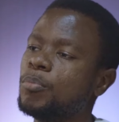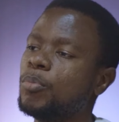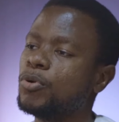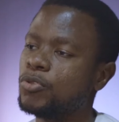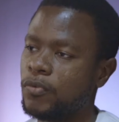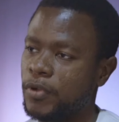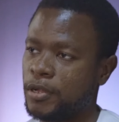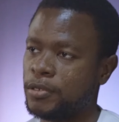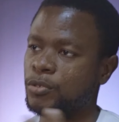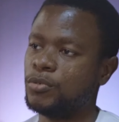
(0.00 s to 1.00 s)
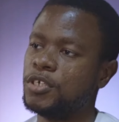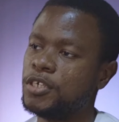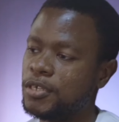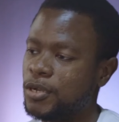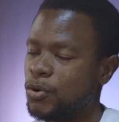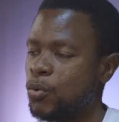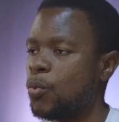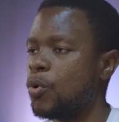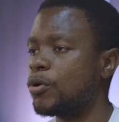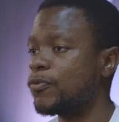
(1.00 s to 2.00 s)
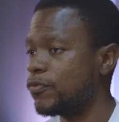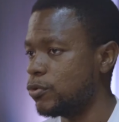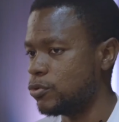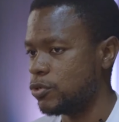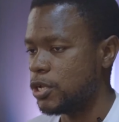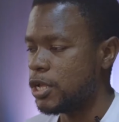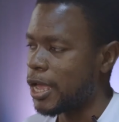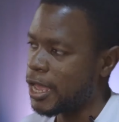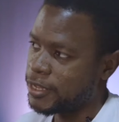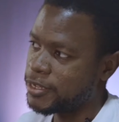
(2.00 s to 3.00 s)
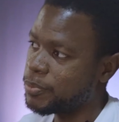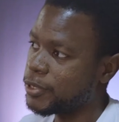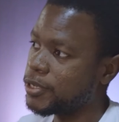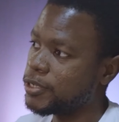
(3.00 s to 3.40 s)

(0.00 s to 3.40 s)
both of our unique workflows. I tend